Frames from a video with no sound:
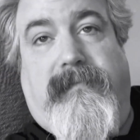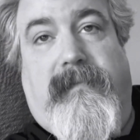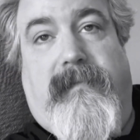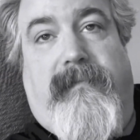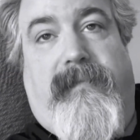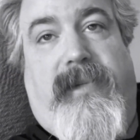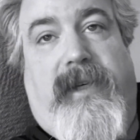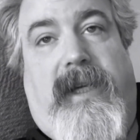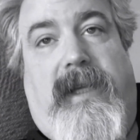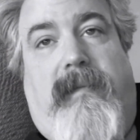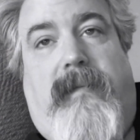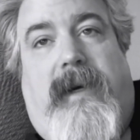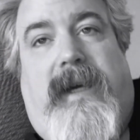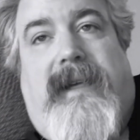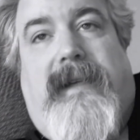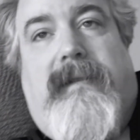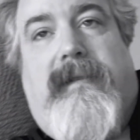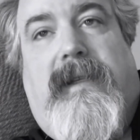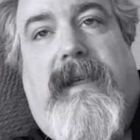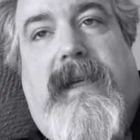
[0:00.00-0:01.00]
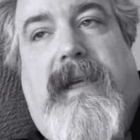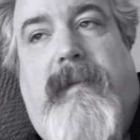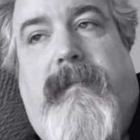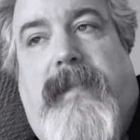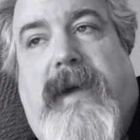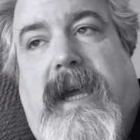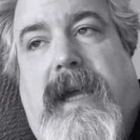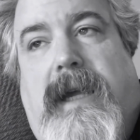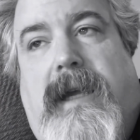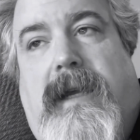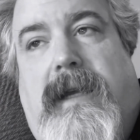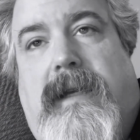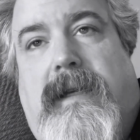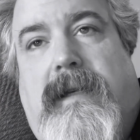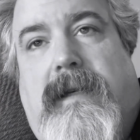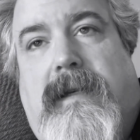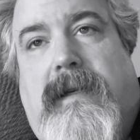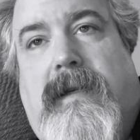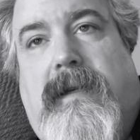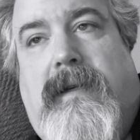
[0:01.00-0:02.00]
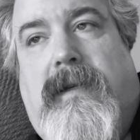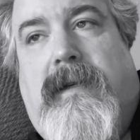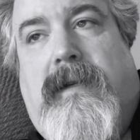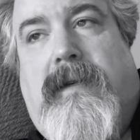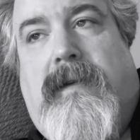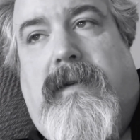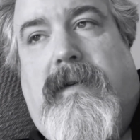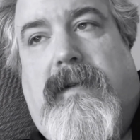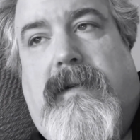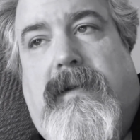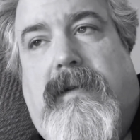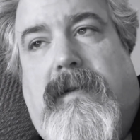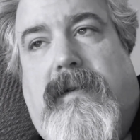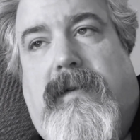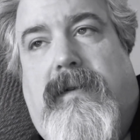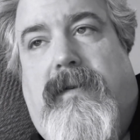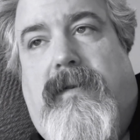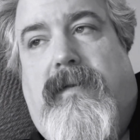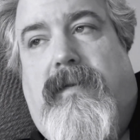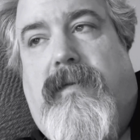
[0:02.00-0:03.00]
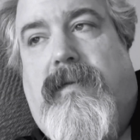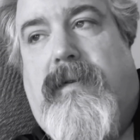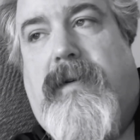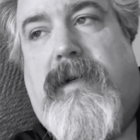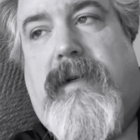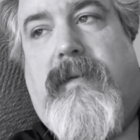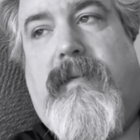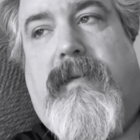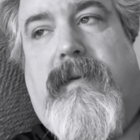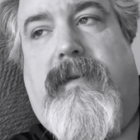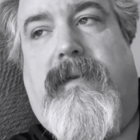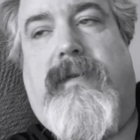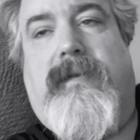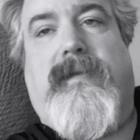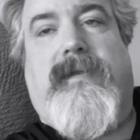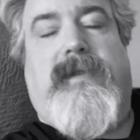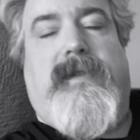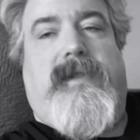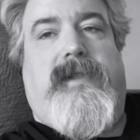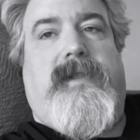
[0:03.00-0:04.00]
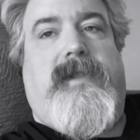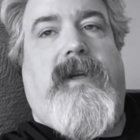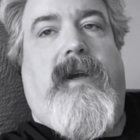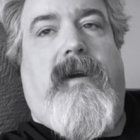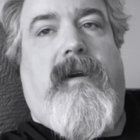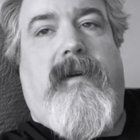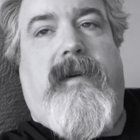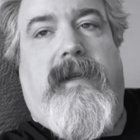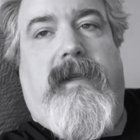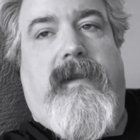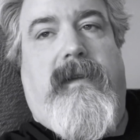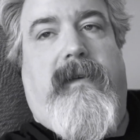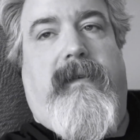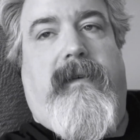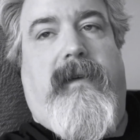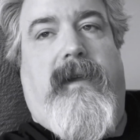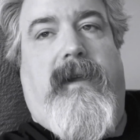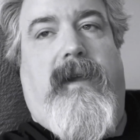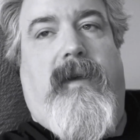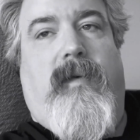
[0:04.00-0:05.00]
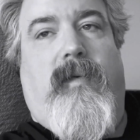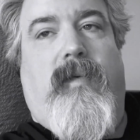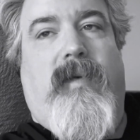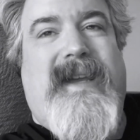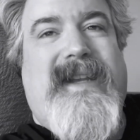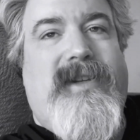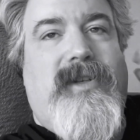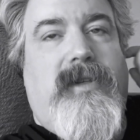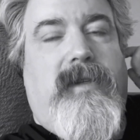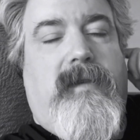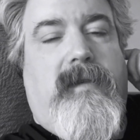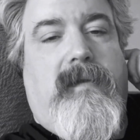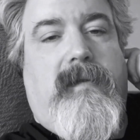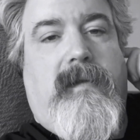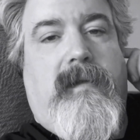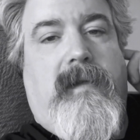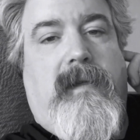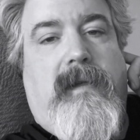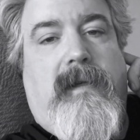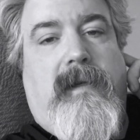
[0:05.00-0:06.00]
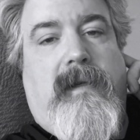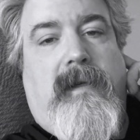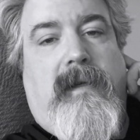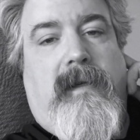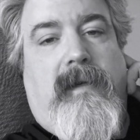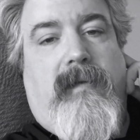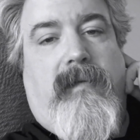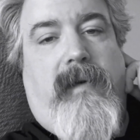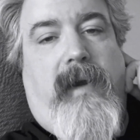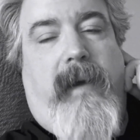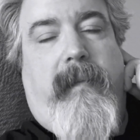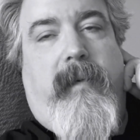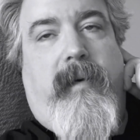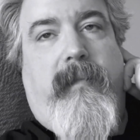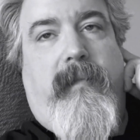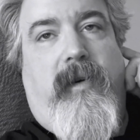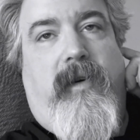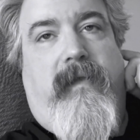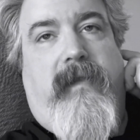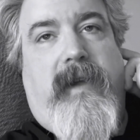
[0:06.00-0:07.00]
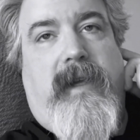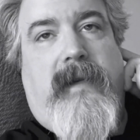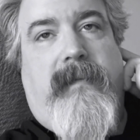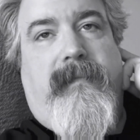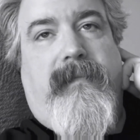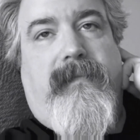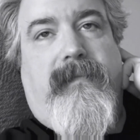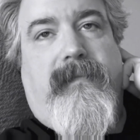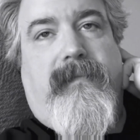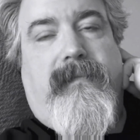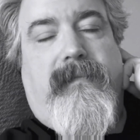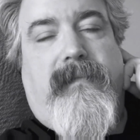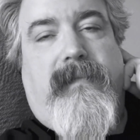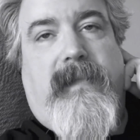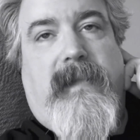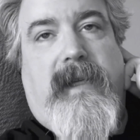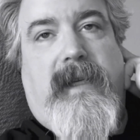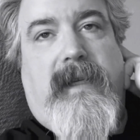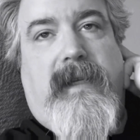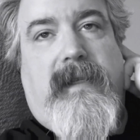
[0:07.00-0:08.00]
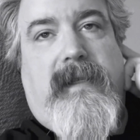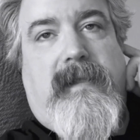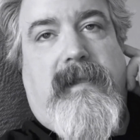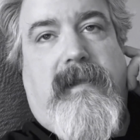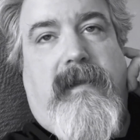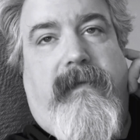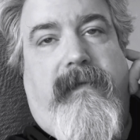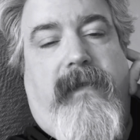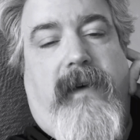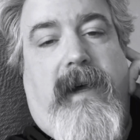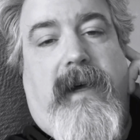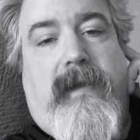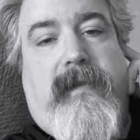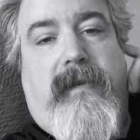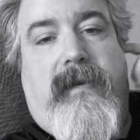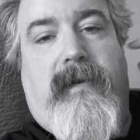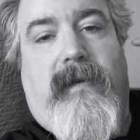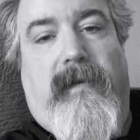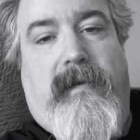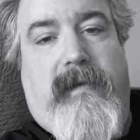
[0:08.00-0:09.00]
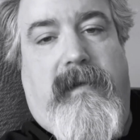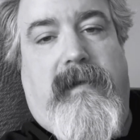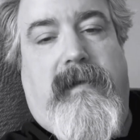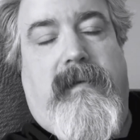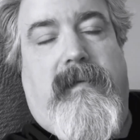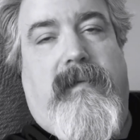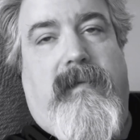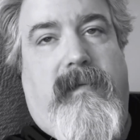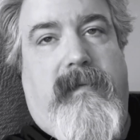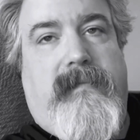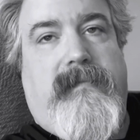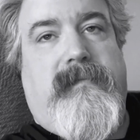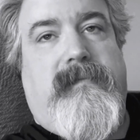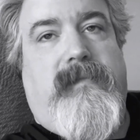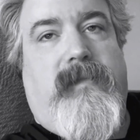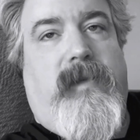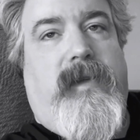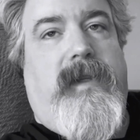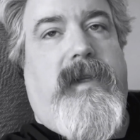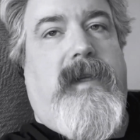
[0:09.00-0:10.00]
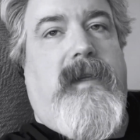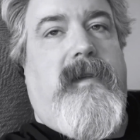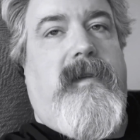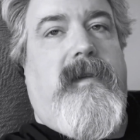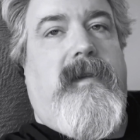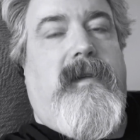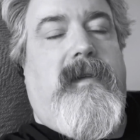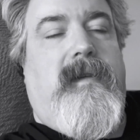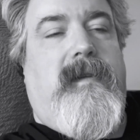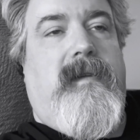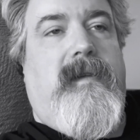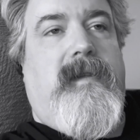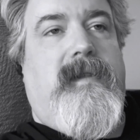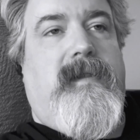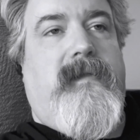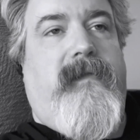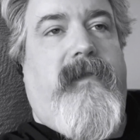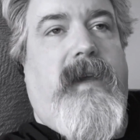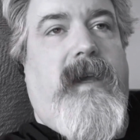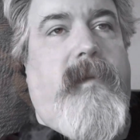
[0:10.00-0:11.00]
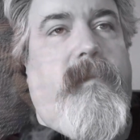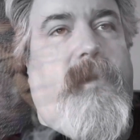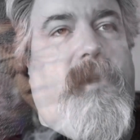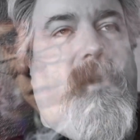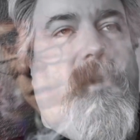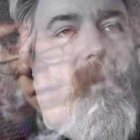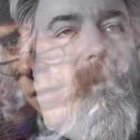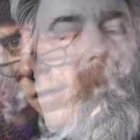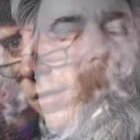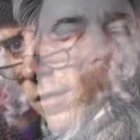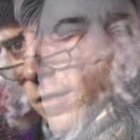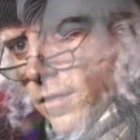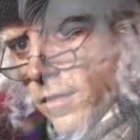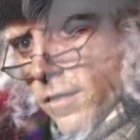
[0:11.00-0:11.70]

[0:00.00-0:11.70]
played by Lee Bain, who starred in the original Robert movie as the father within this family unit.